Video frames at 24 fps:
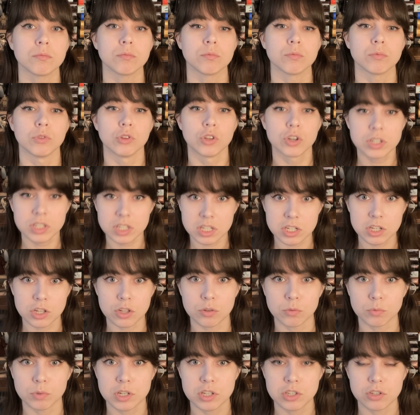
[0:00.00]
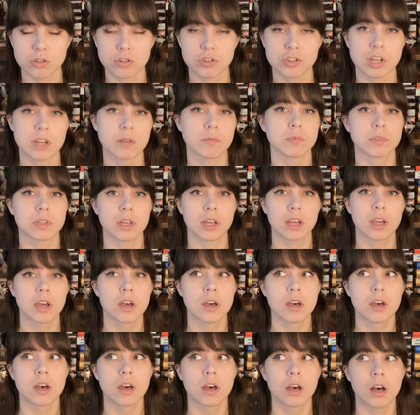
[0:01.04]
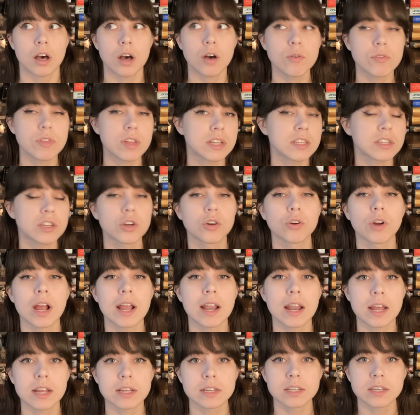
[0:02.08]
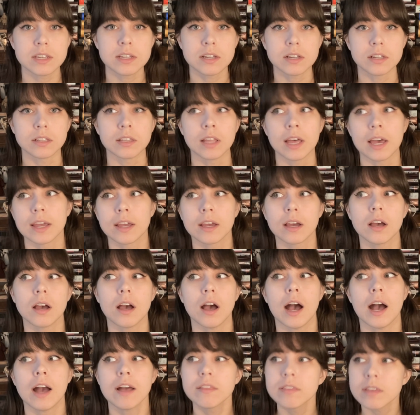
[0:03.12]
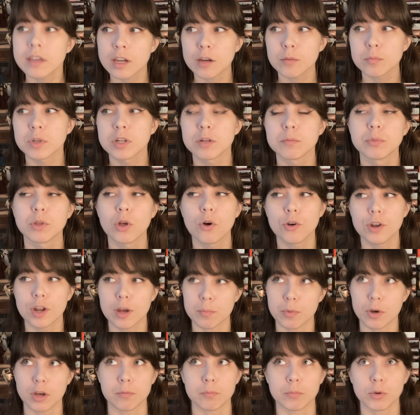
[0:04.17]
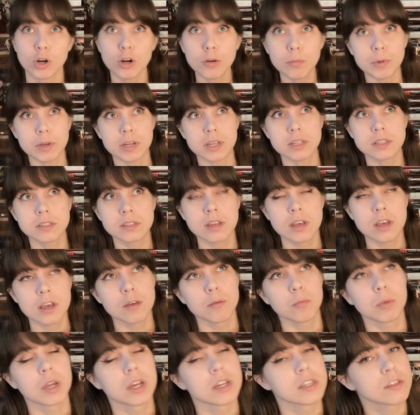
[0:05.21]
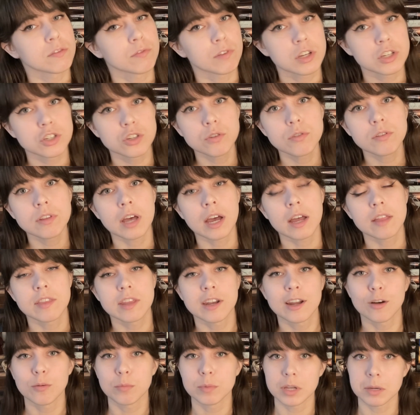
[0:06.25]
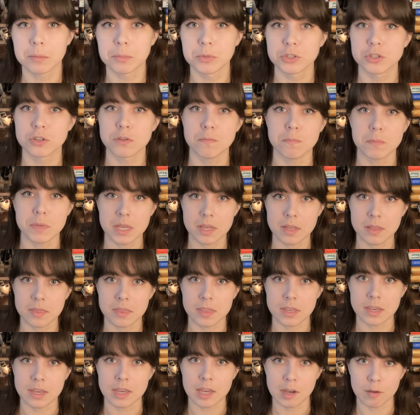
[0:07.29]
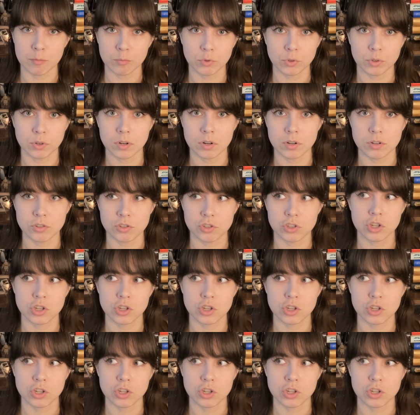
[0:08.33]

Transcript: looked into the research and was like, oh, that's a great idea. Like, I think I'm going to blow it up on purpose, because if I do that, then I'll be able to meet the Emperor's